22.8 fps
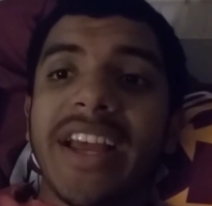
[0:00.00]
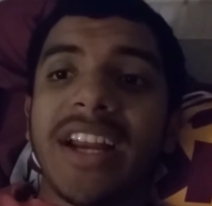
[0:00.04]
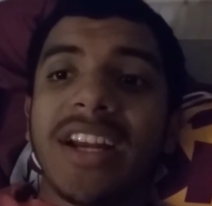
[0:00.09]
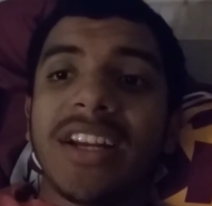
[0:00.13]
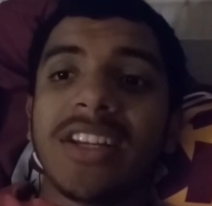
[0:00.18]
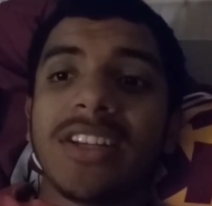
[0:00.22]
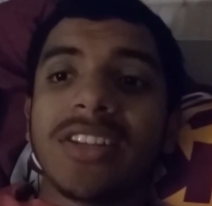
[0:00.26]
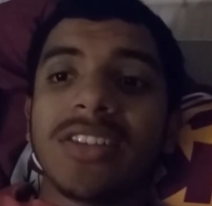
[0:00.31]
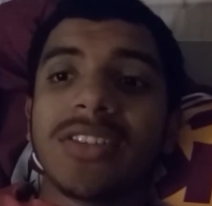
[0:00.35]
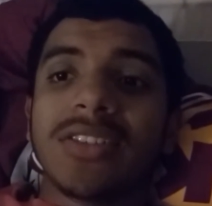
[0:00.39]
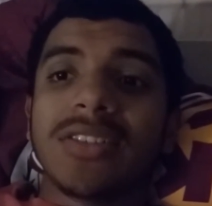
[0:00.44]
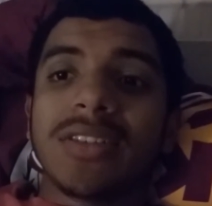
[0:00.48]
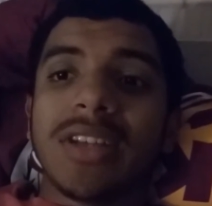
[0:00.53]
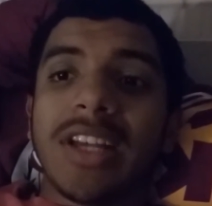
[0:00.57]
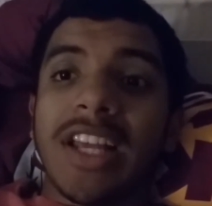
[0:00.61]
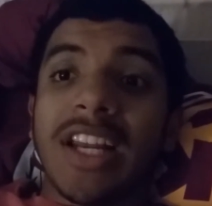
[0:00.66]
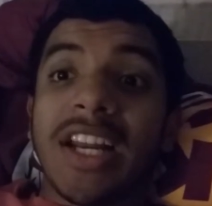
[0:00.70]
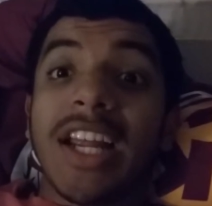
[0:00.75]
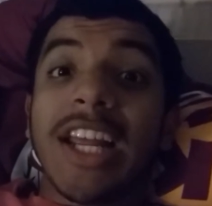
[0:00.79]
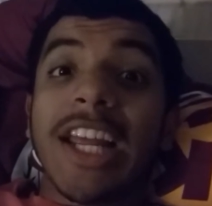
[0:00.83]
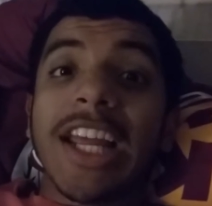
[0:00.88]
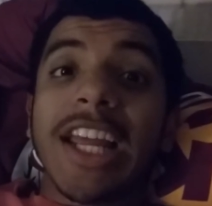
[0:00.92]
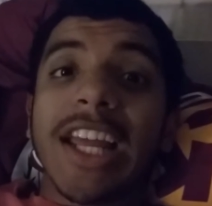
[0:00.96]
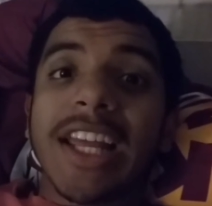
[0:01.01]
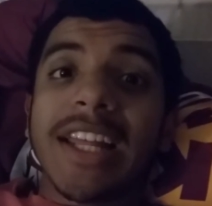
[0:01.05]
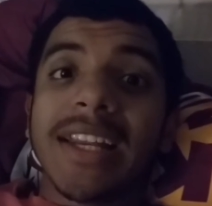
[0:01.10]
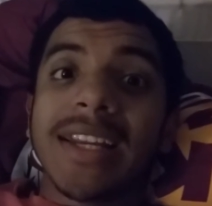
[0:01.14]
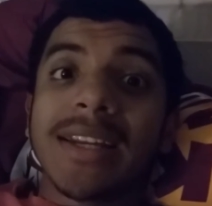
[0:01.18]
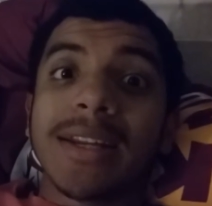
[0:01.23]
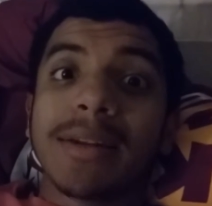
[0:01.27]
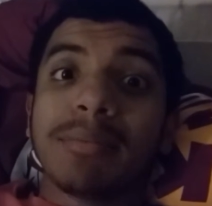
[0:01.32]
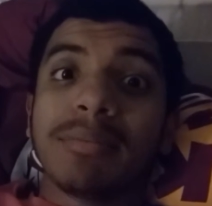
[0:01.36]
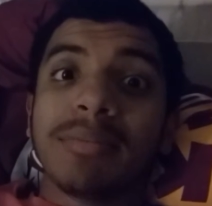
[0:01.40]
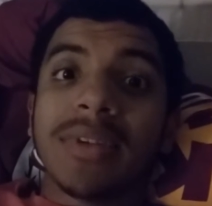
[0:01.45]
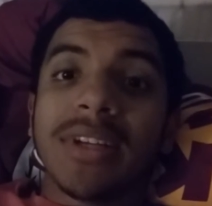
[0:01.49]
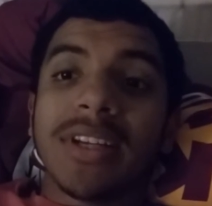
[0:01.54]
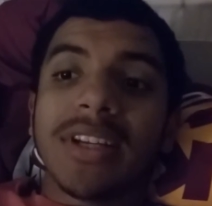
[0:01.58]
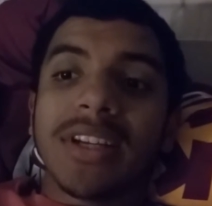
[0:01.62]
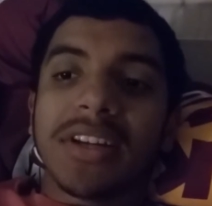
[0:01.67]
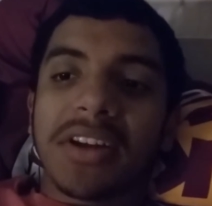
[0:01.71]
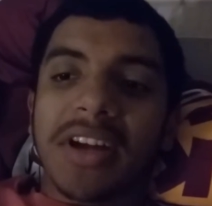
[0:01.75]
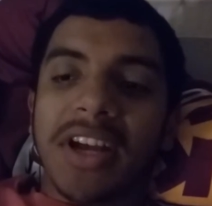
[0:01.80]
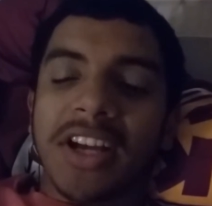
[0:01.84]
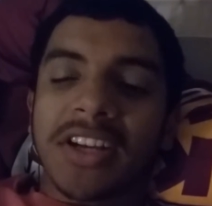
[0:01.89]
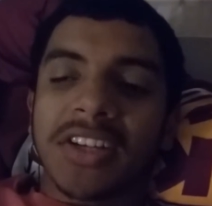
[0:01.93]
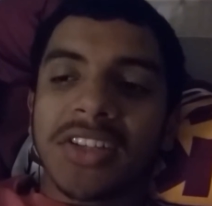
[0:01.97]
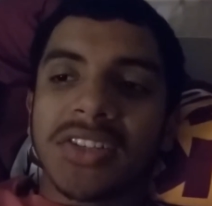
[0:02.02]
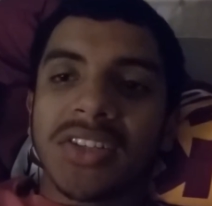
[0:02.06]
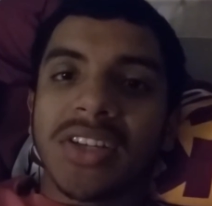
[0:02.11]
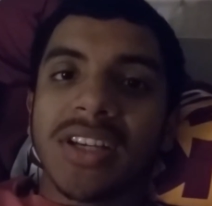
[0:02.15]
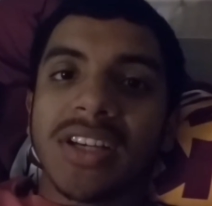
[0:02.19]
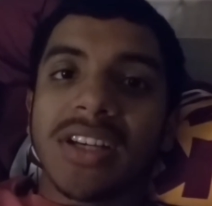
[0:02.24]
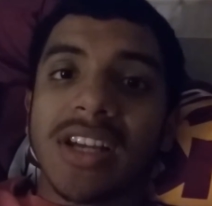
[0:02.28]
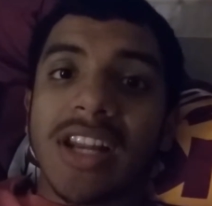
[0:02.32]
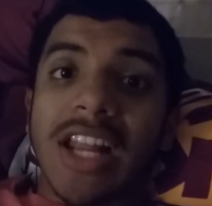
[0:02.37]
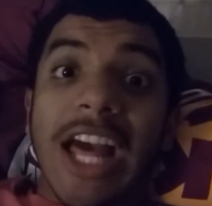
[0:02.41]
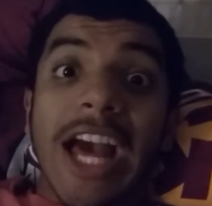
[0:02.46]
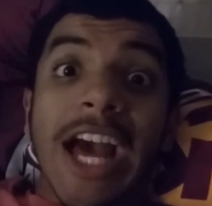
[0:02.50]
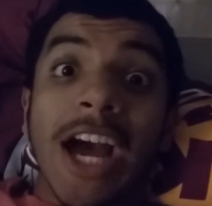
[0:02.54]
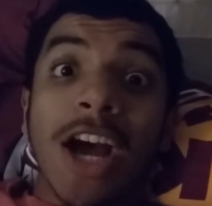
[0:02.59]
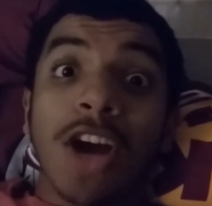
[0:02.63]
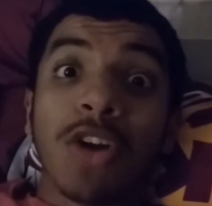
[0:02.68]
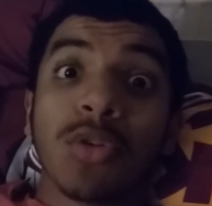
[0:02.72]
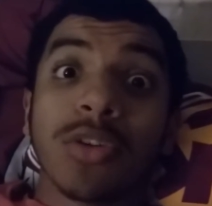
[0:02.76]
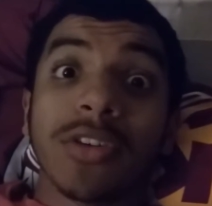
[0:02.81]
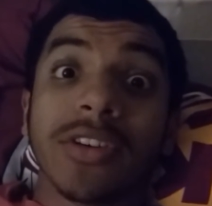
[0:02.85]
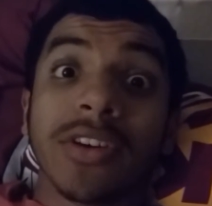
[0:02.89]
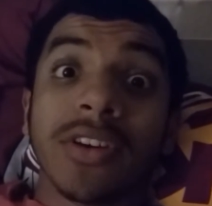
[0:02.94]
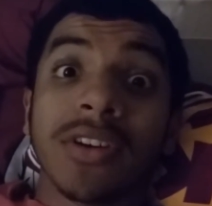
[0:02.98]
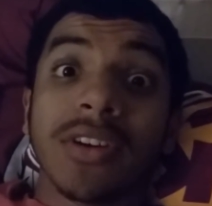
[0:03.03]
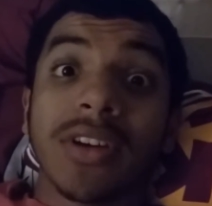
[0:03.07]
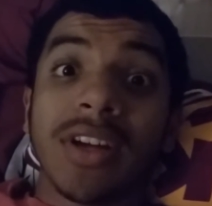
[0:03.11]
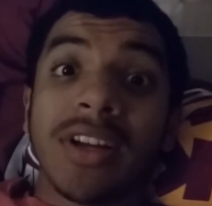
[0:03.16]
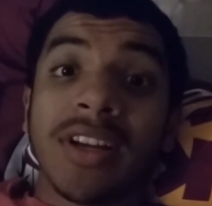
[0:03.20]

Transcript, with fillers: and took, and I ended up being there actually an hour,